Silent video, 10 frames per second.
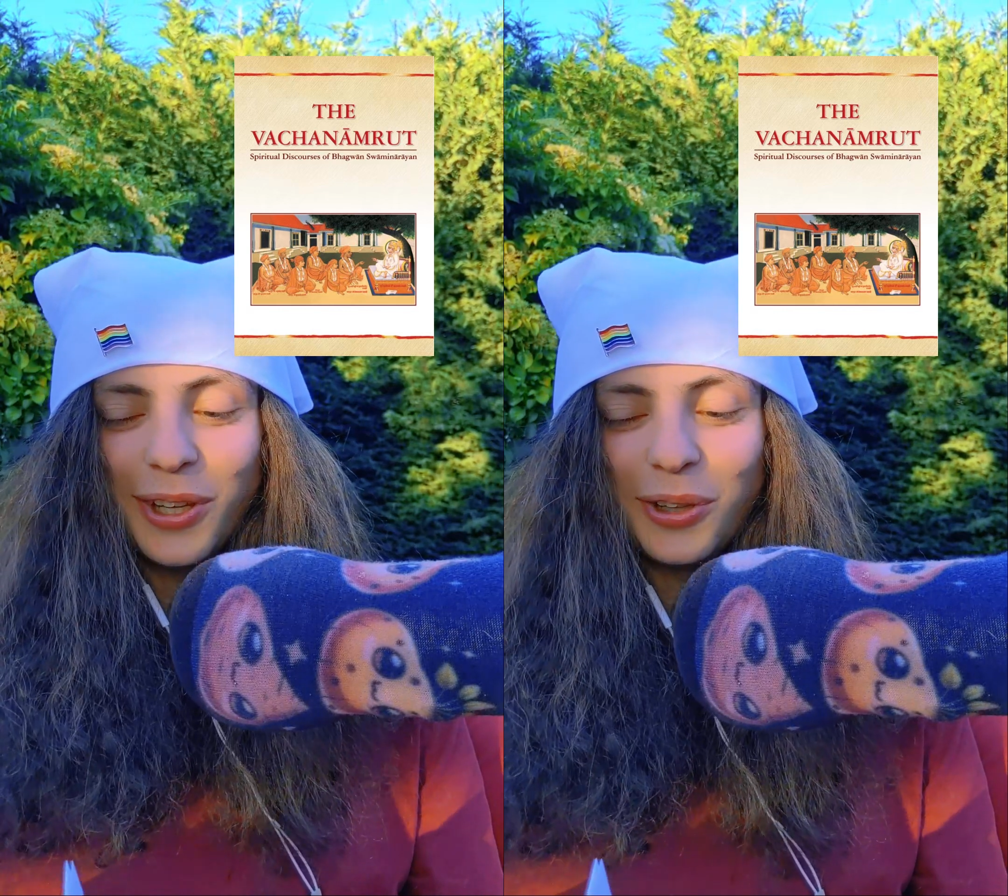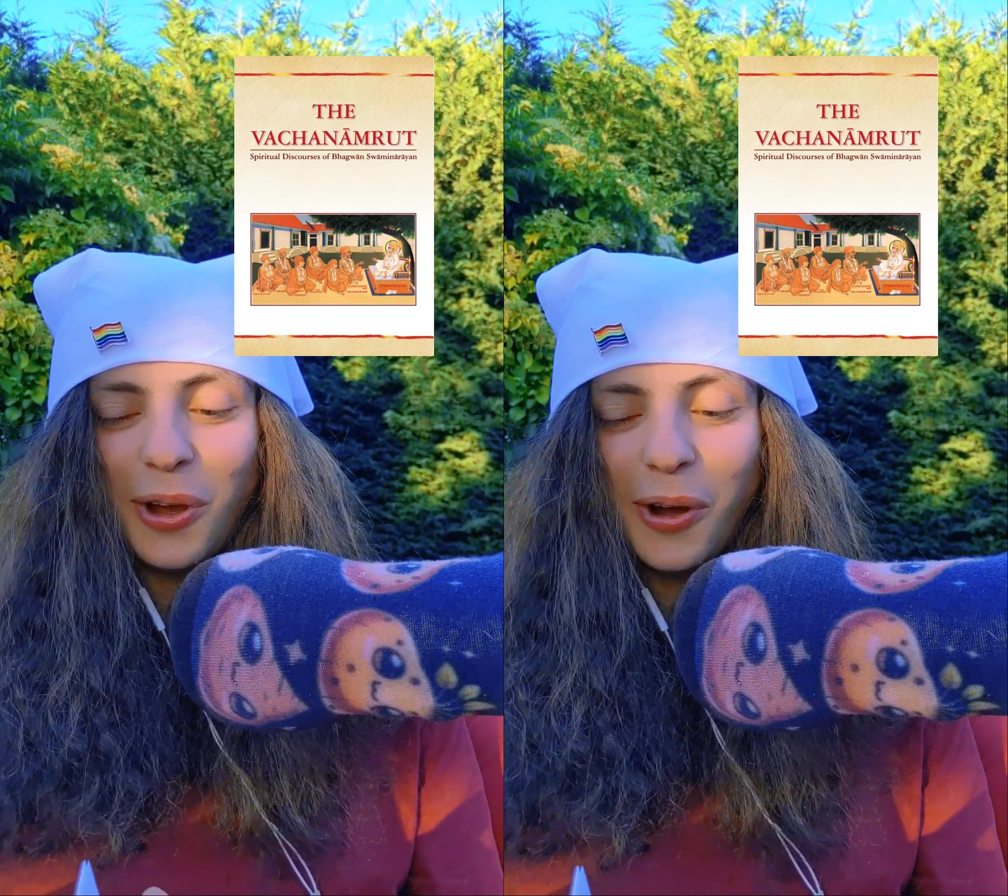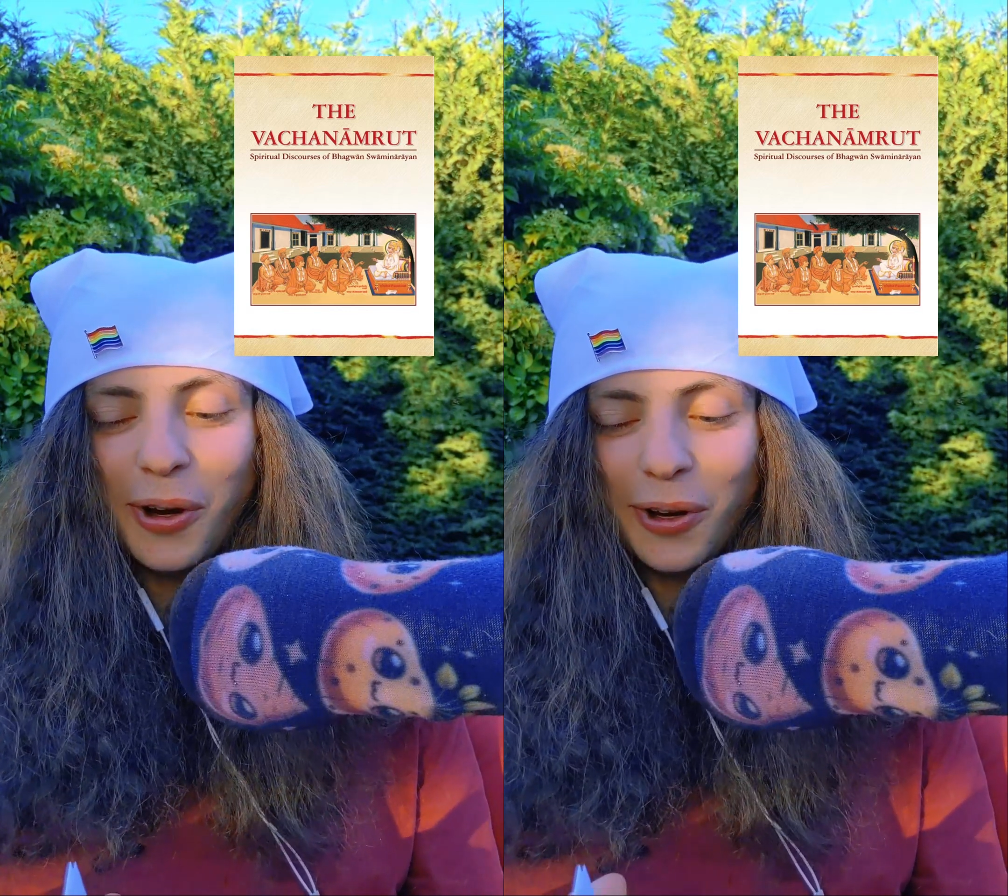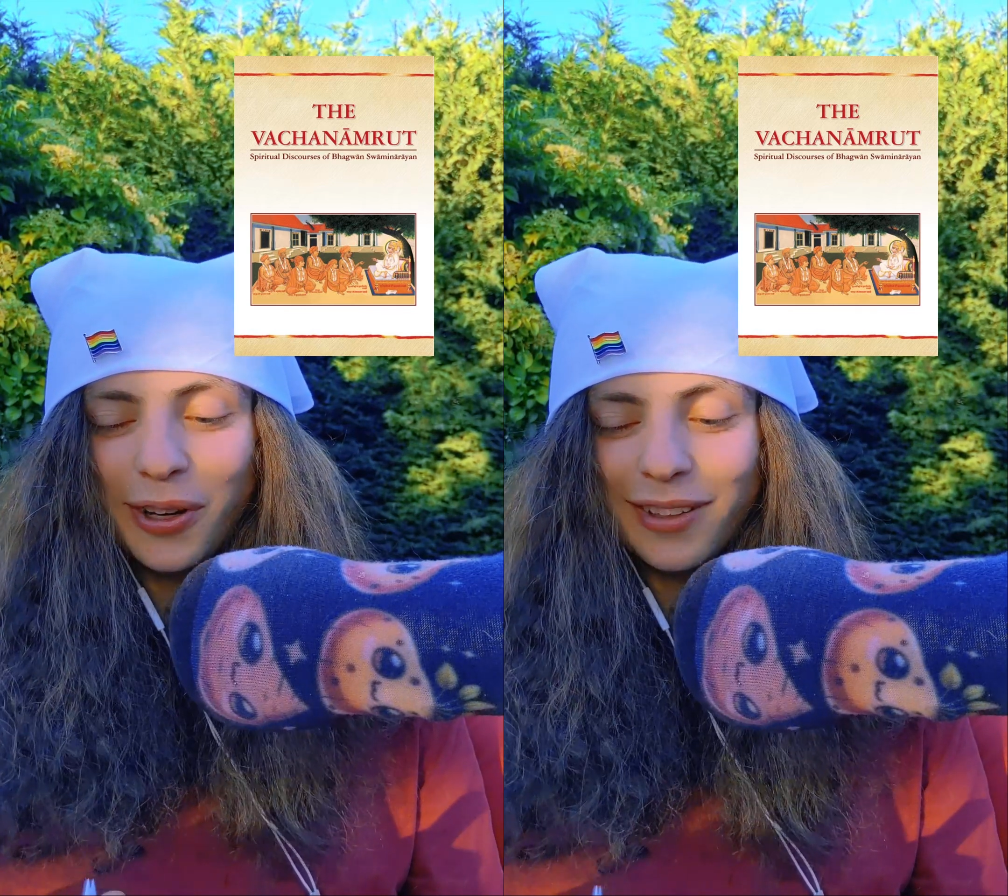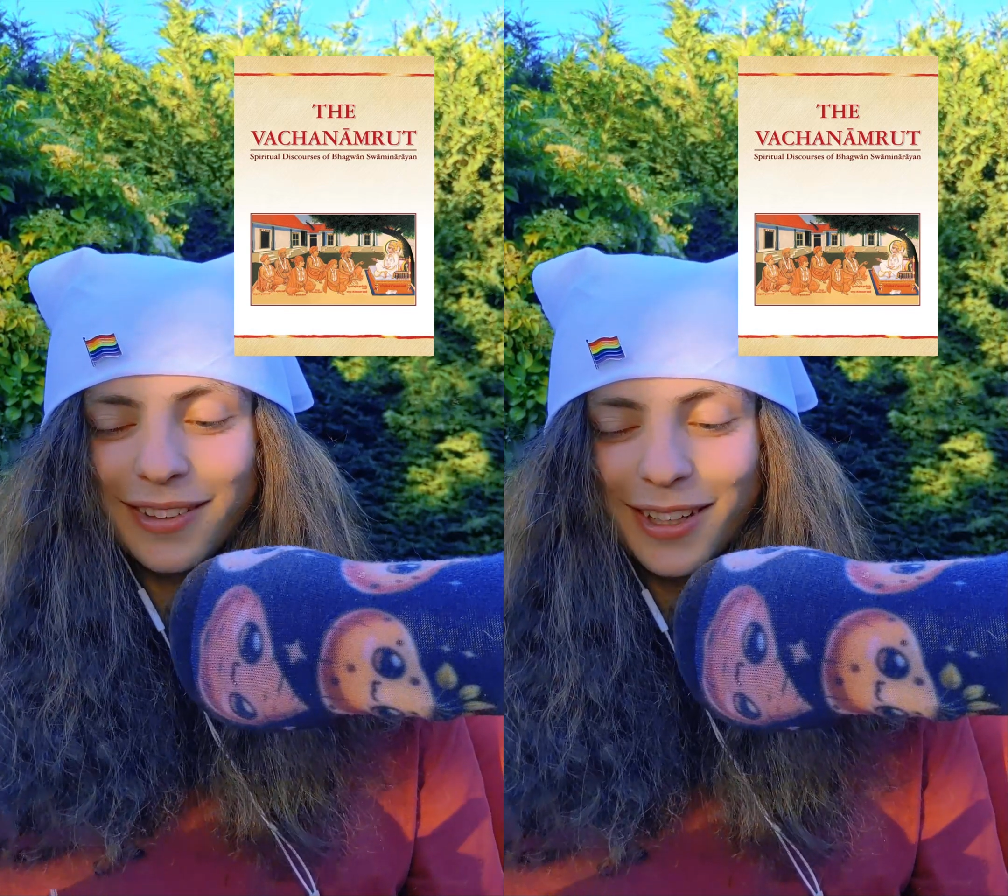a
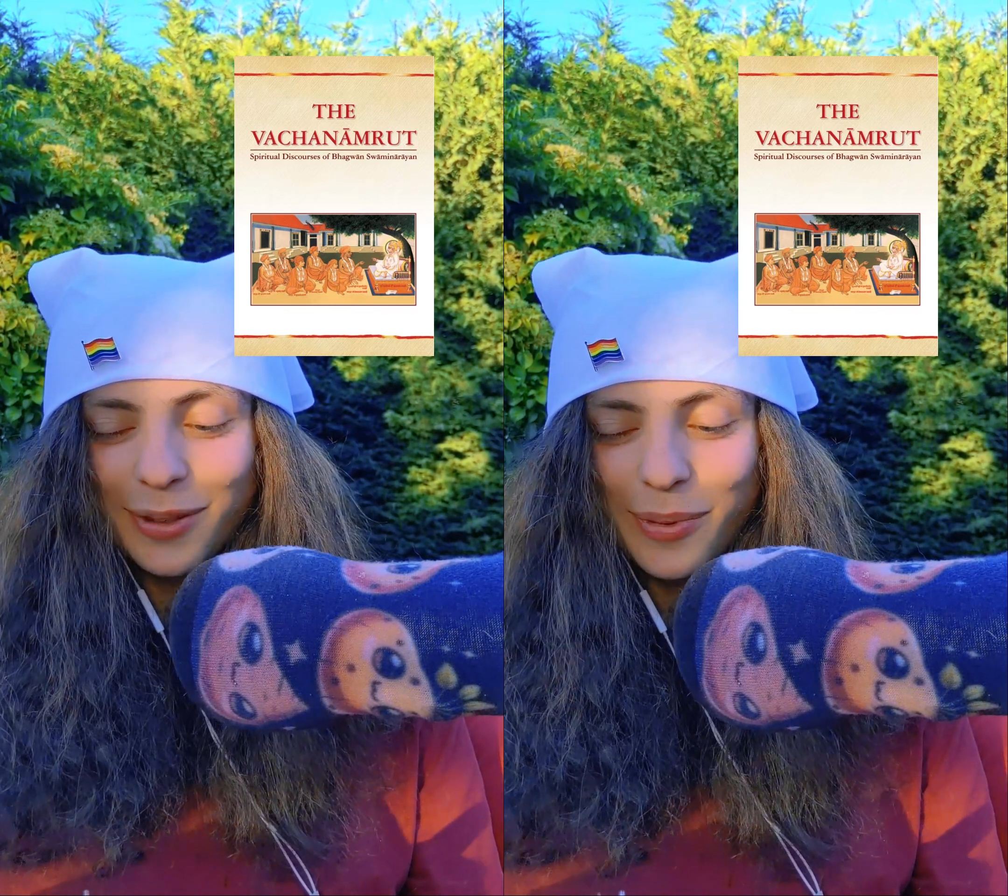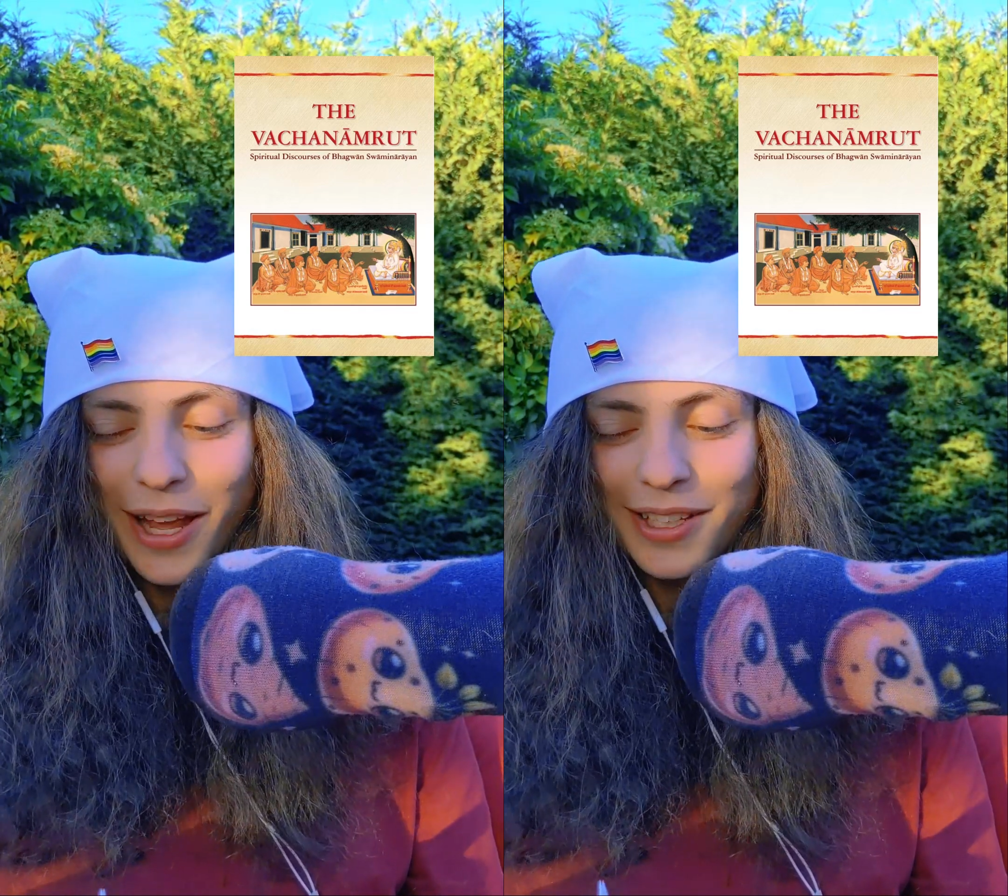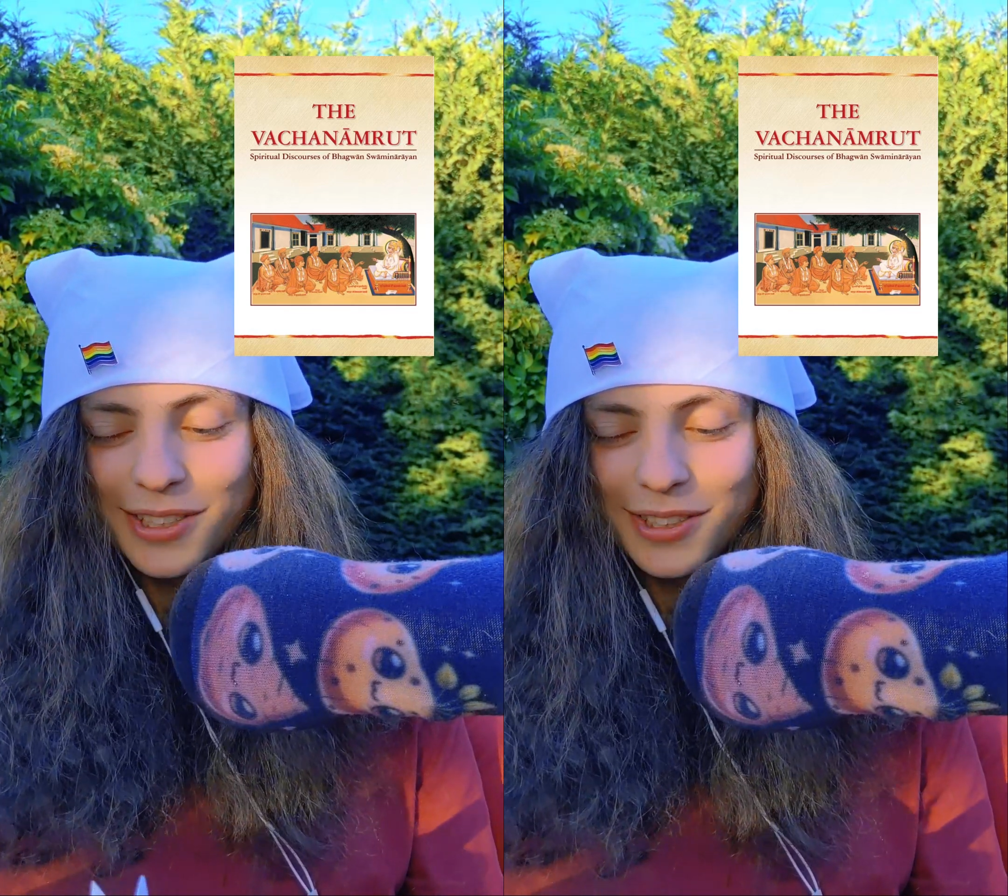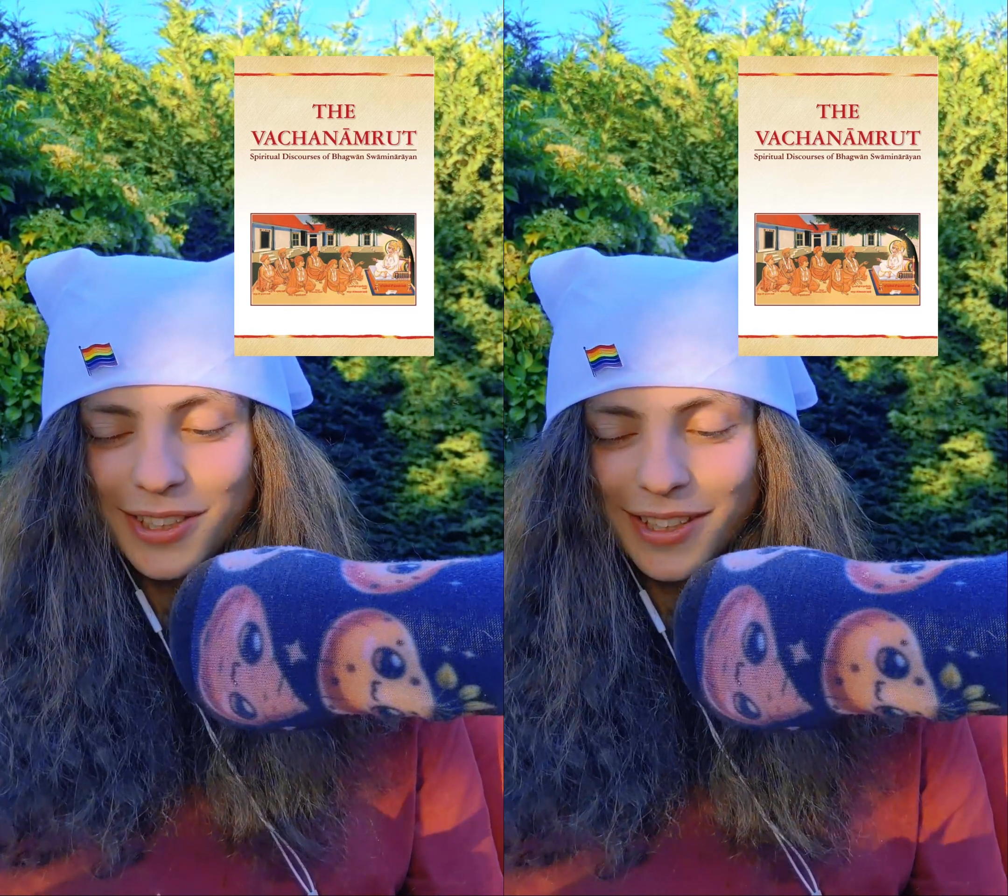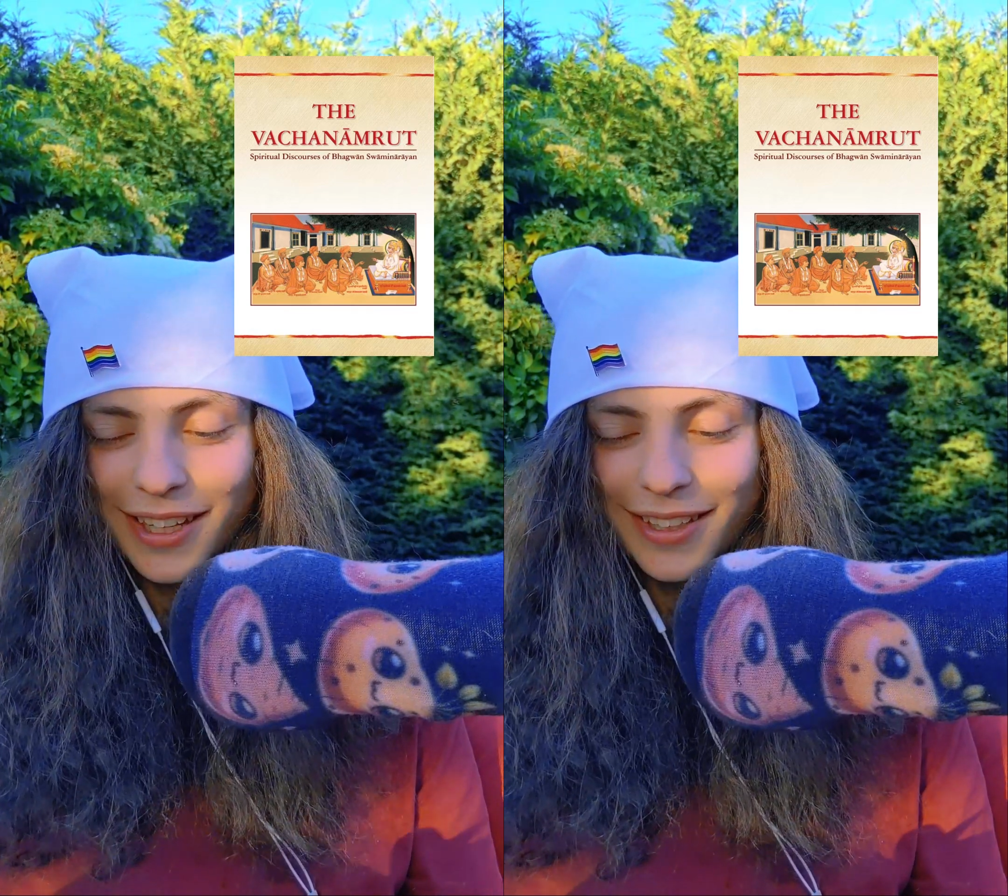longer passage today.